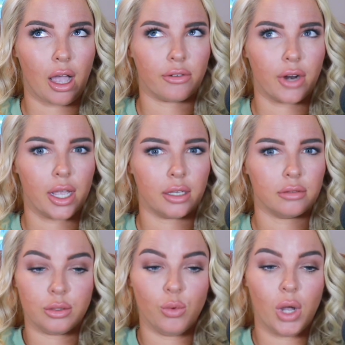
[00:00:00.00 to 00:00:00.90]
sound right.
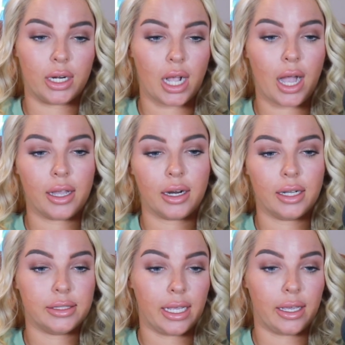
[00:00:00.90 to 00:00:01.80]
One, hire
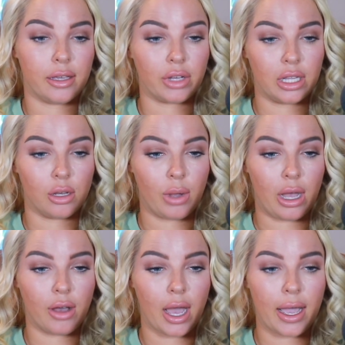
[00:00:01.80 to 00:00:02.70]
a Dave,
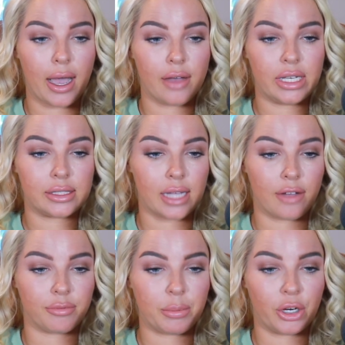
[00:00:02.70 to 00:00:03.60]
LOL. I have a
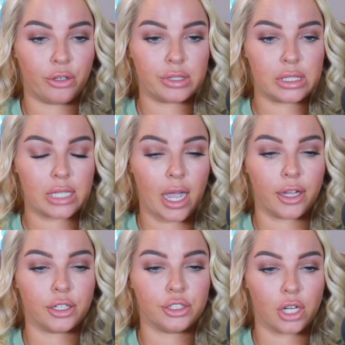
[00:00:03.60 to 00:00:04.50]
staff member whose
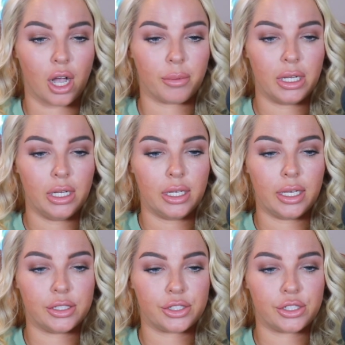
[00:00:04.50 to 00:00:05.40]
entire job
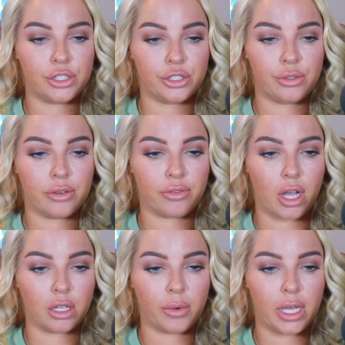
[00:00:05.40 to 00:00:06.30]
is to do the
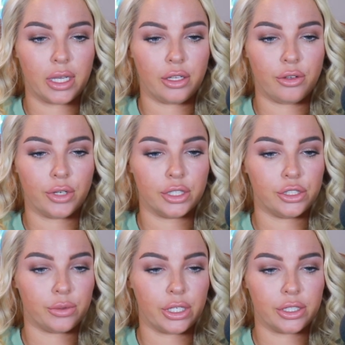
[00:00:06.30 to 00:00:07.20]
following. You can
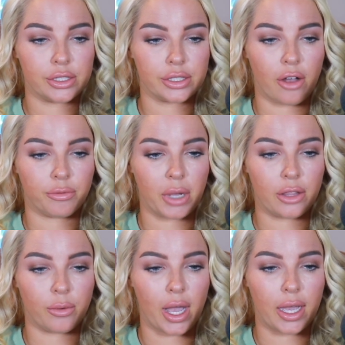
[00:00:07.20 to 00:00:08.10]
do it yourself, by
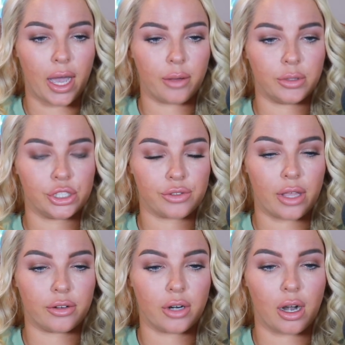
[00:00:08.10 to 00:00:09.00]
the way. I would just
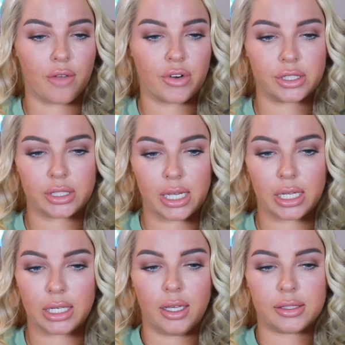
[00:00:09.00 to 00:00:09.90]
rather not ever see
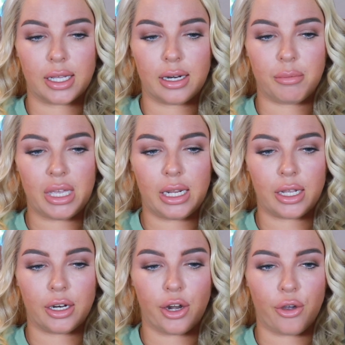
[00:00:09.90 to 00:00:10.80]
it. It's an
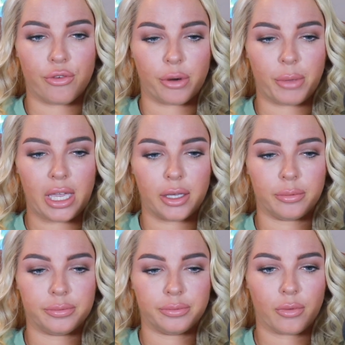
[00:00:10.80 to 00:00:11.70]
immediate no for me.
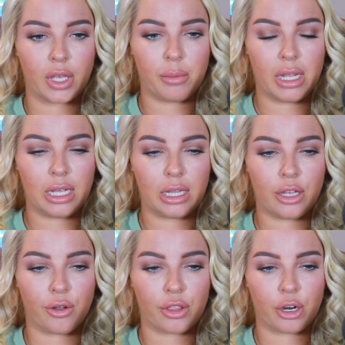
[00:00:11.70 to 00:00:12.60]
Immediately
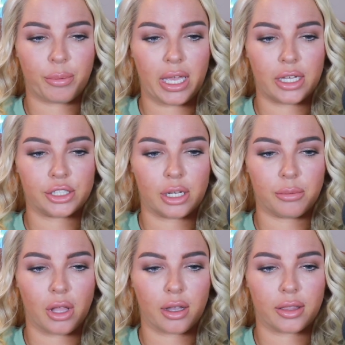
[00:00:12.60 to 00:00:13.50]
go to their page and
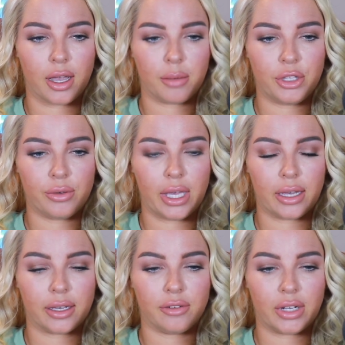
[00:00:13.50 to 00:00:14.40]
block them. You
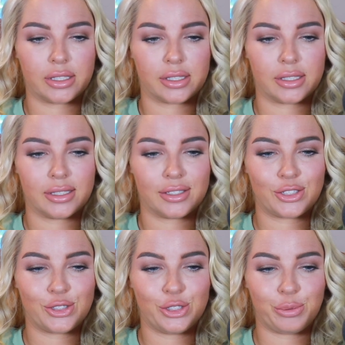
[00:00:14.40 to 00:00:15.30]
can't convince
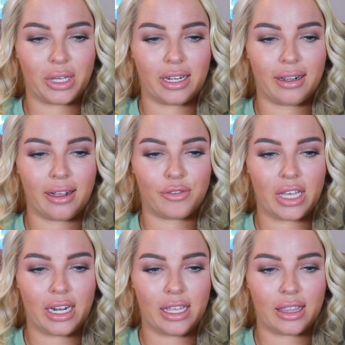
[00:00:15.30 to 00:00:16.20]
stupid of
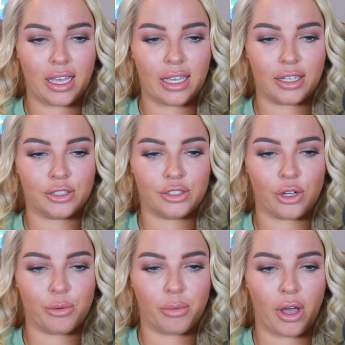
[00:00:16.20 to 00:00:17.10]
anything.
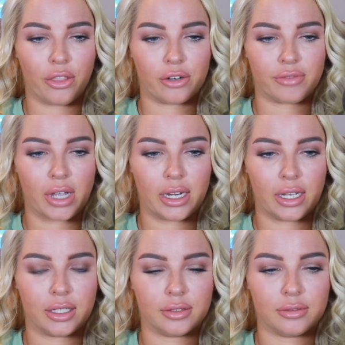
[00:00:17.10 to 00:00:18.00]
Don't bother
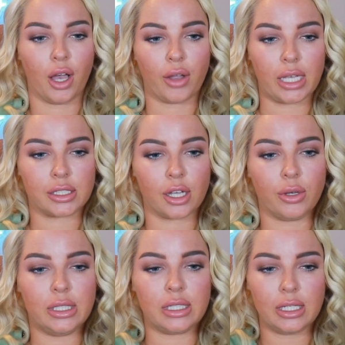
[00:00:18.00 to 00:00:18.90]
fighting. Okay,
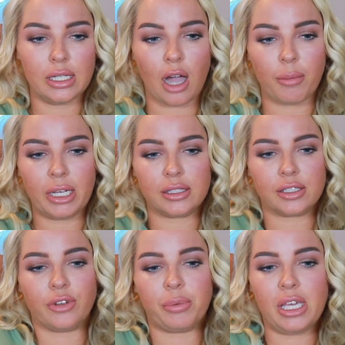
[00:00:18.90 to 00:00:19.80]
so delete comments,
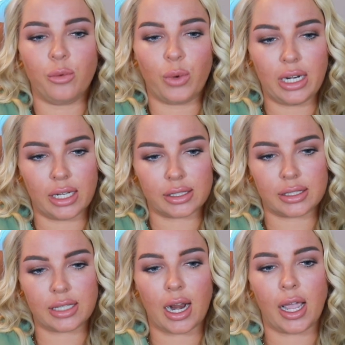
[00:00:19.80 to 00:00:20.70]
repeat when
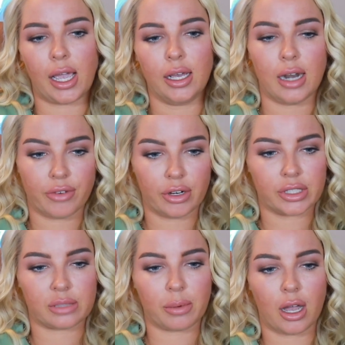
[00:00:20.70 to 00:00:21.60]
necessary, never
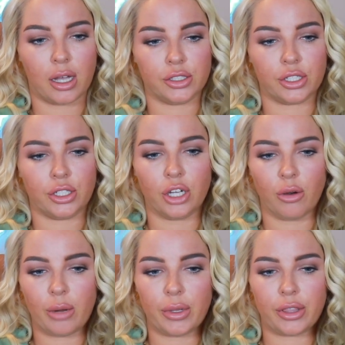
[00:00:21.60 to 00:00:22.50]
respond, go
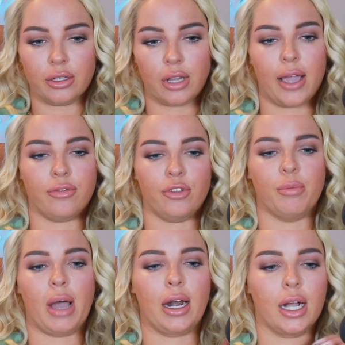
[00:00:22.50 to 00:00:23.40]
on with your life, you
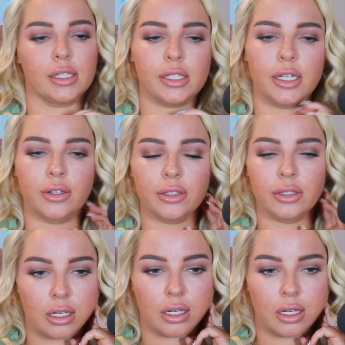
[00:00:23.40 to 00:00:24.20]
badass you.